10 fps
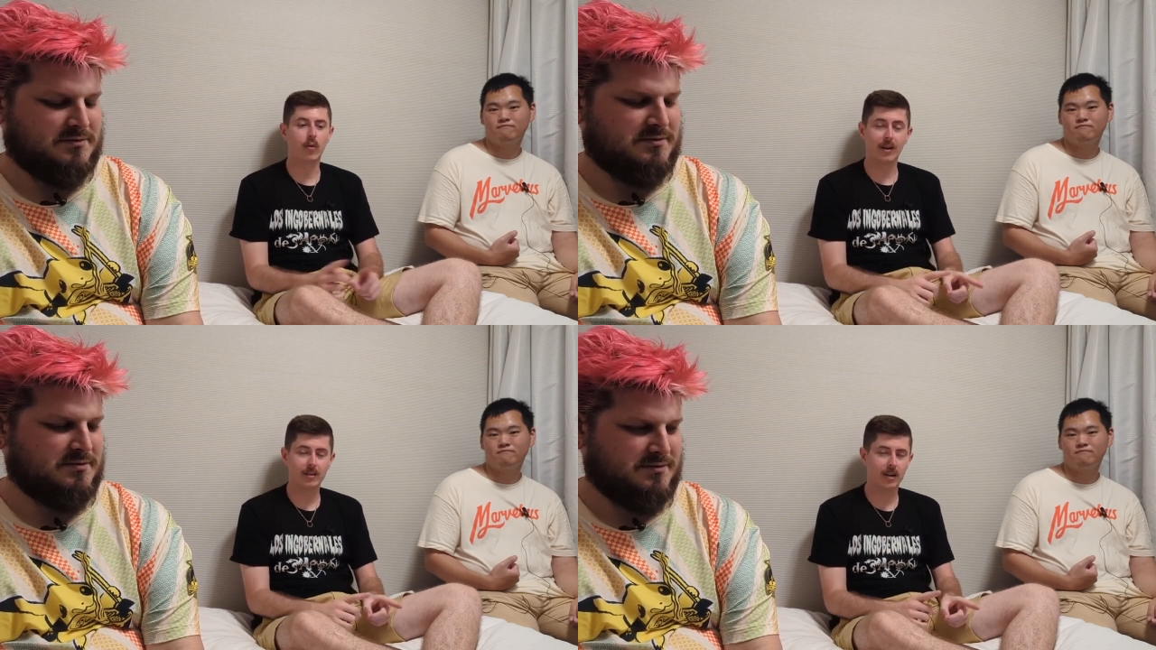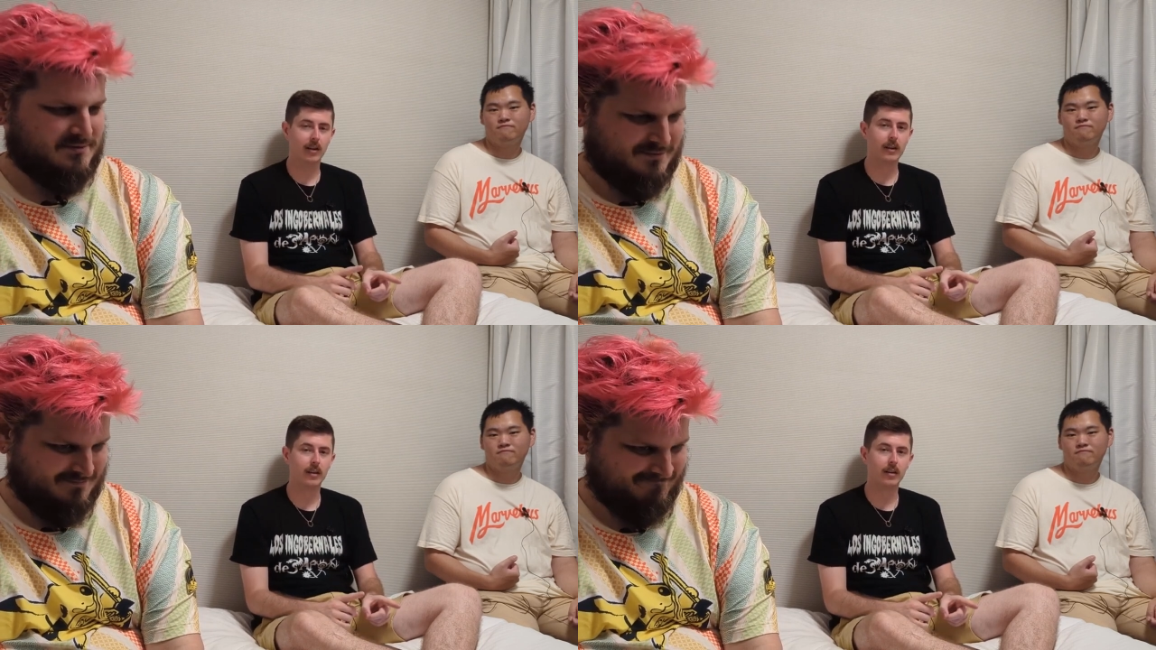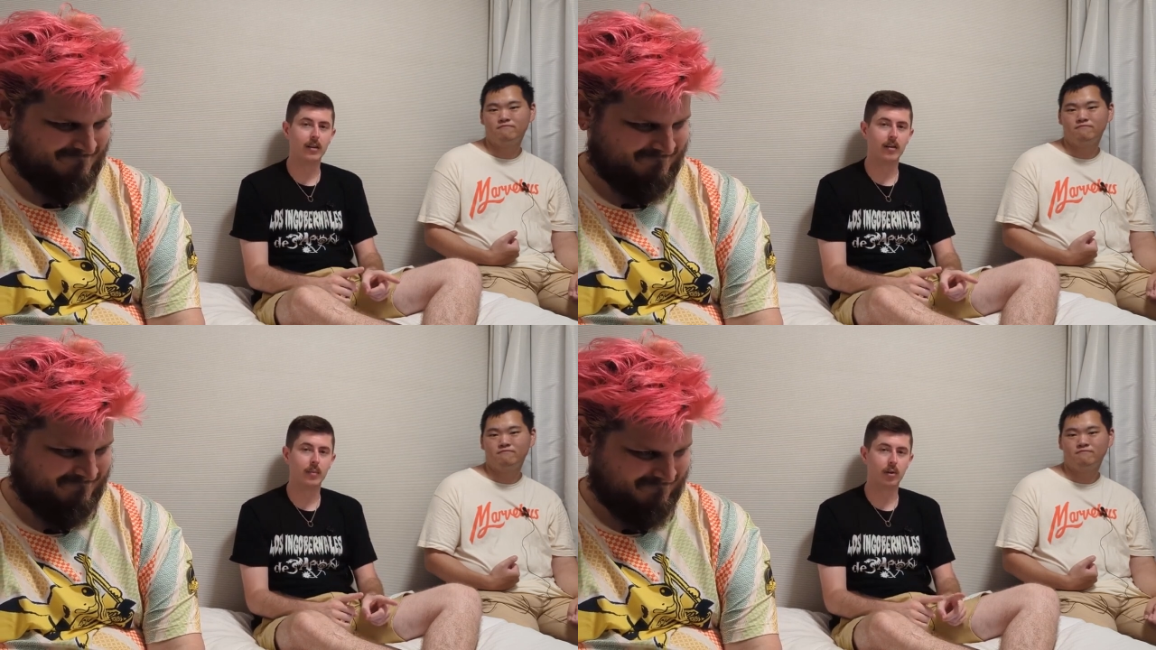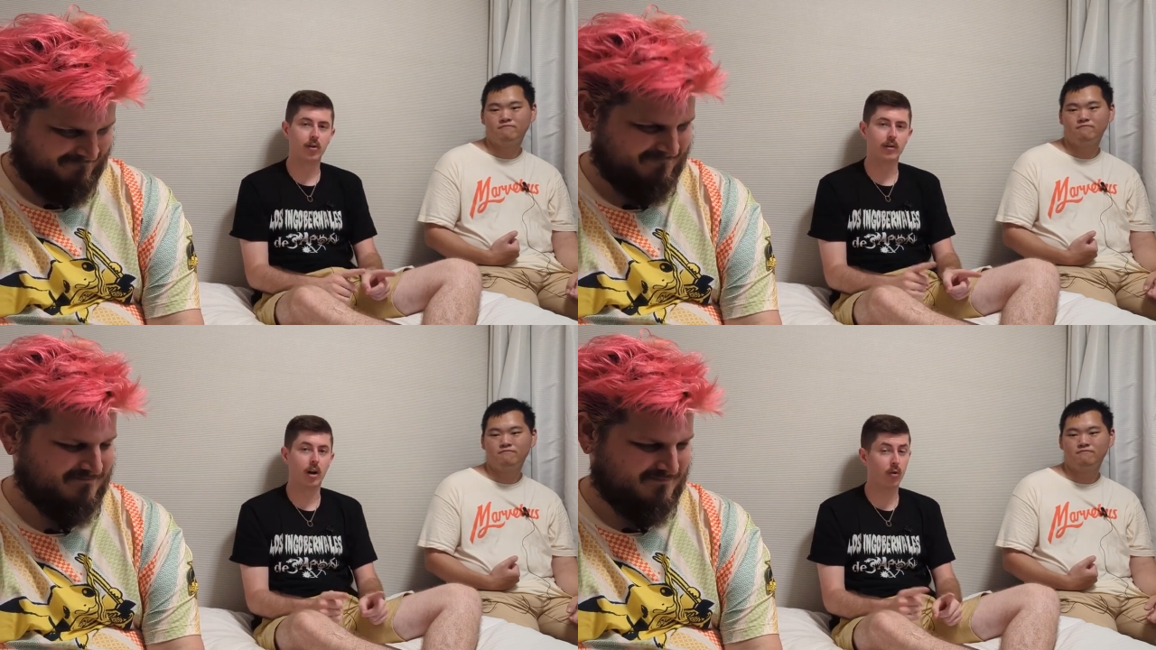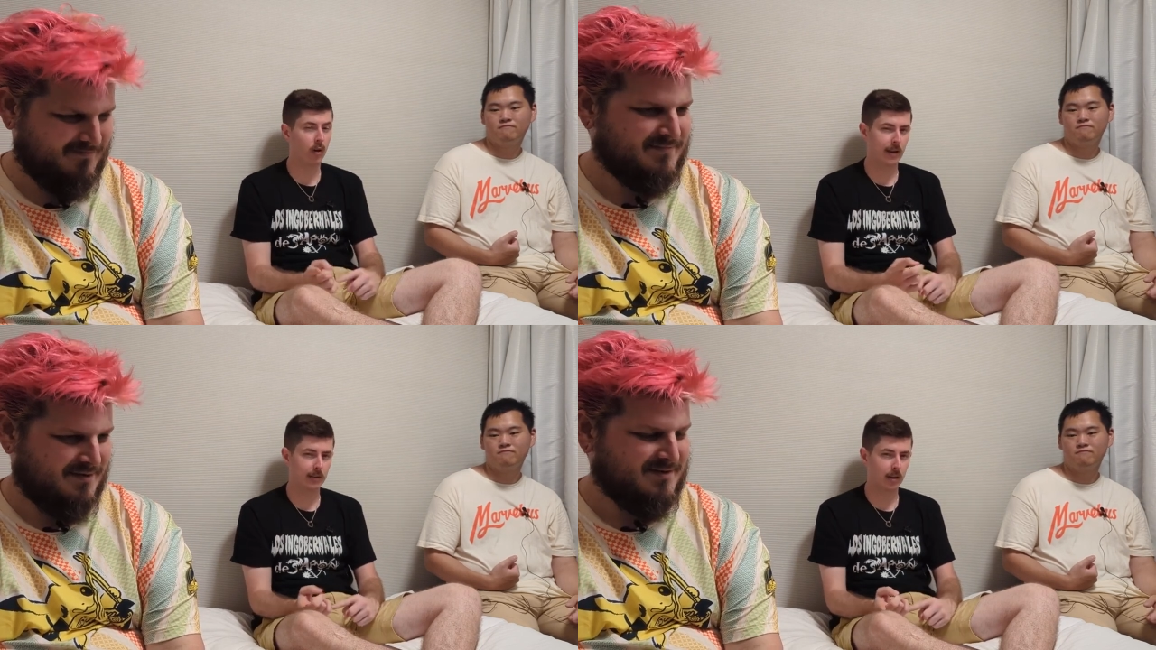Speaker 1: Rise Heart in, but not a
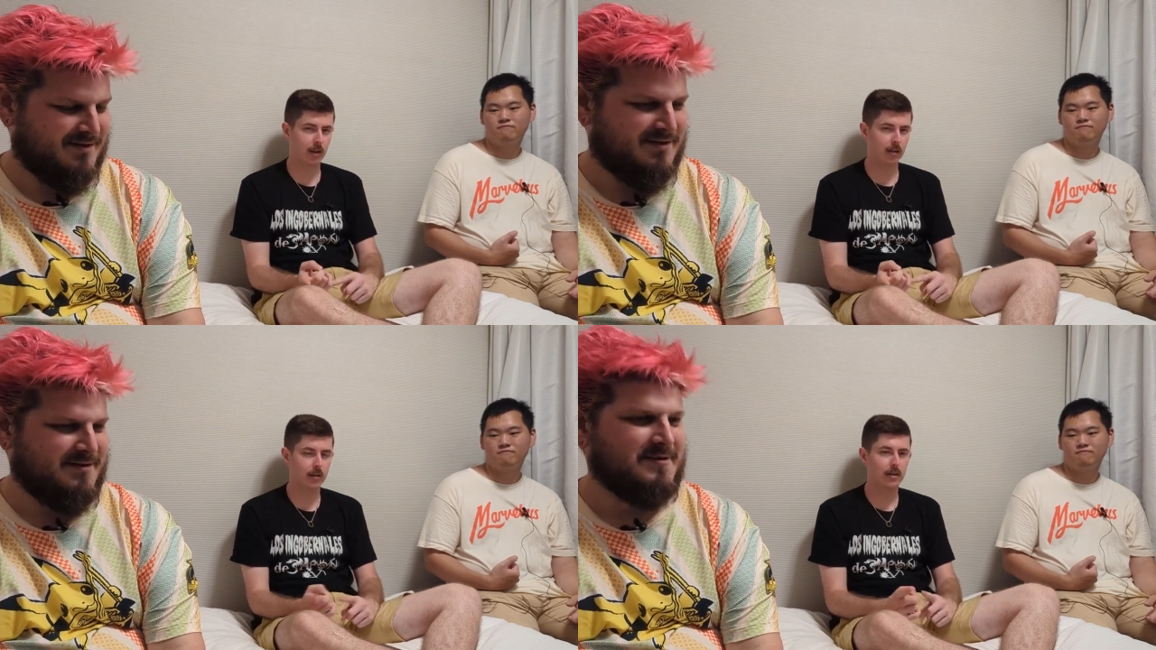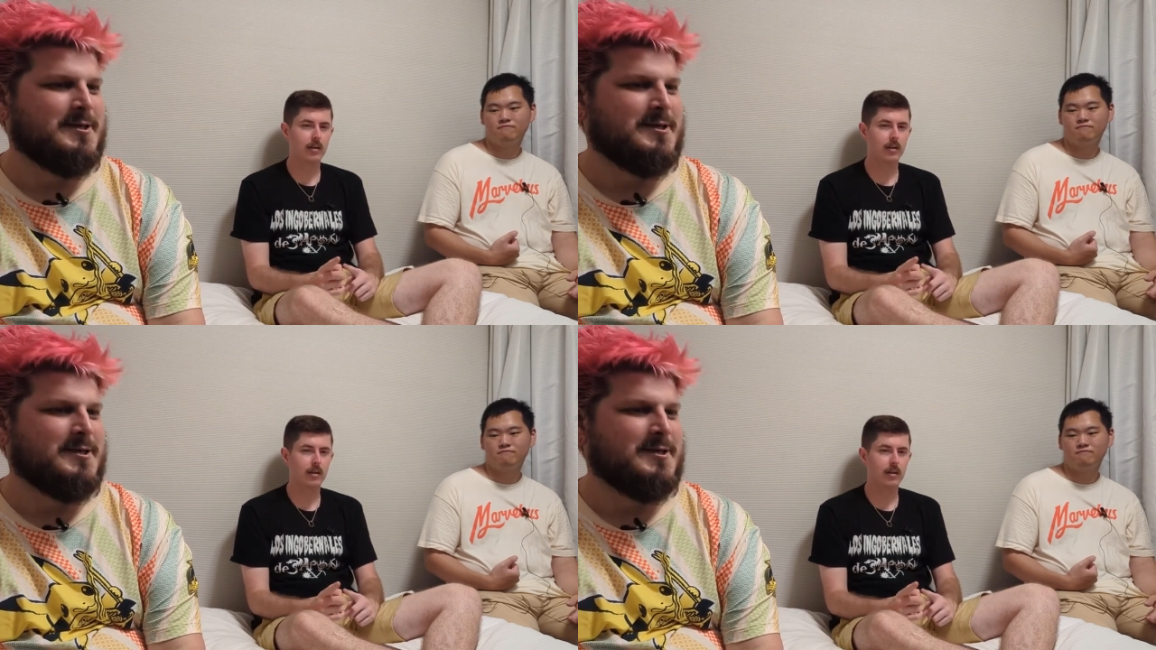Rise Heart.